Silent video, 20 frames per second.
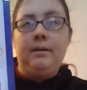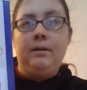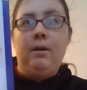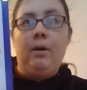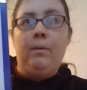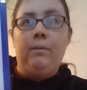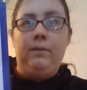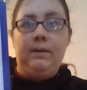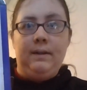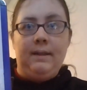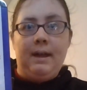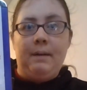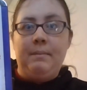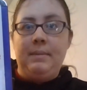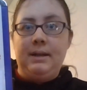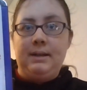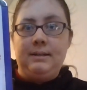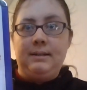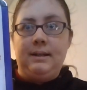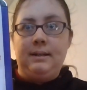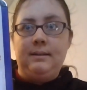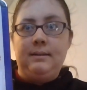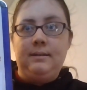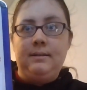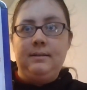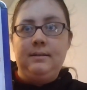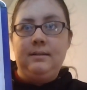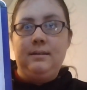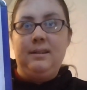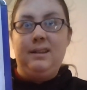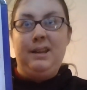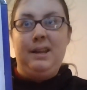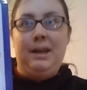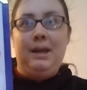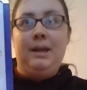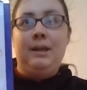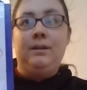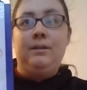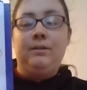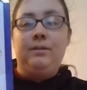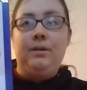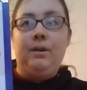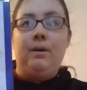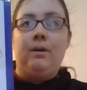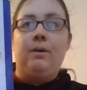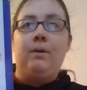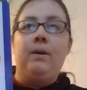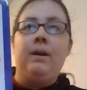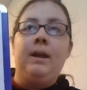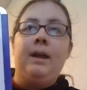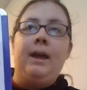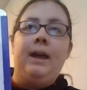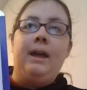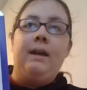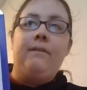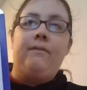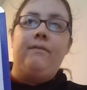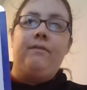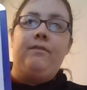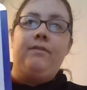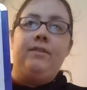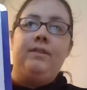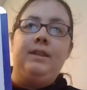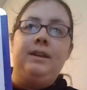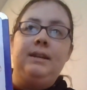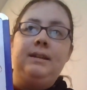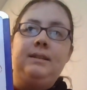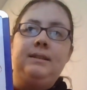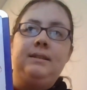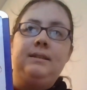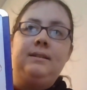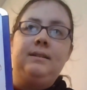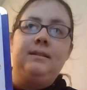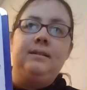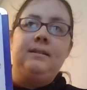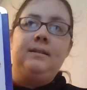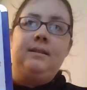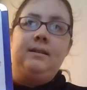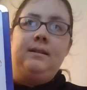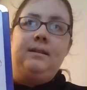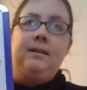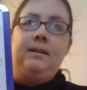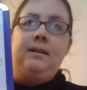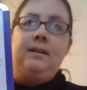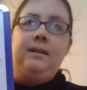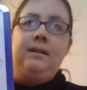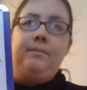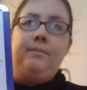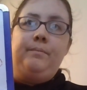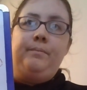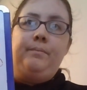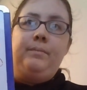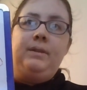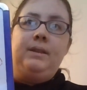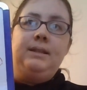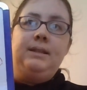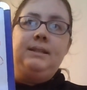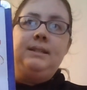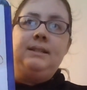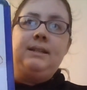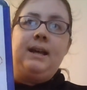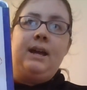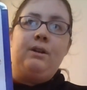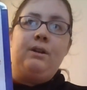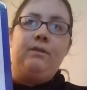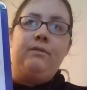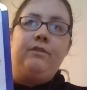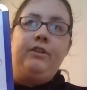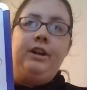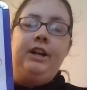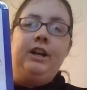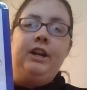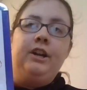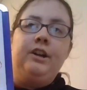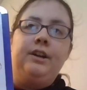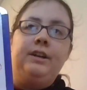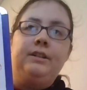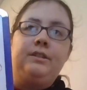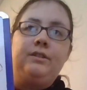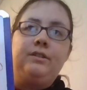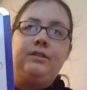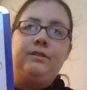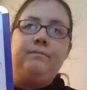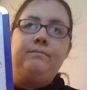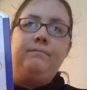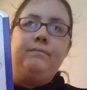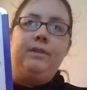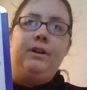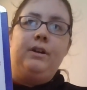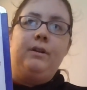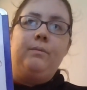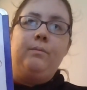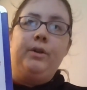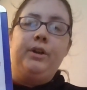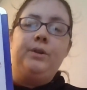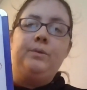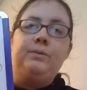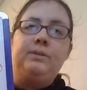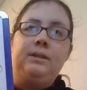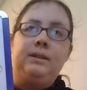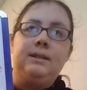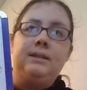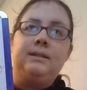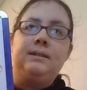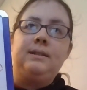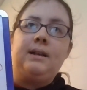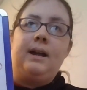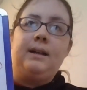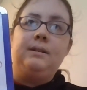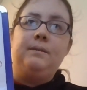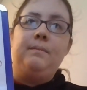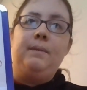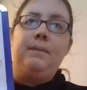Hopefully that makes sense. So if this side over here is, we're using this side to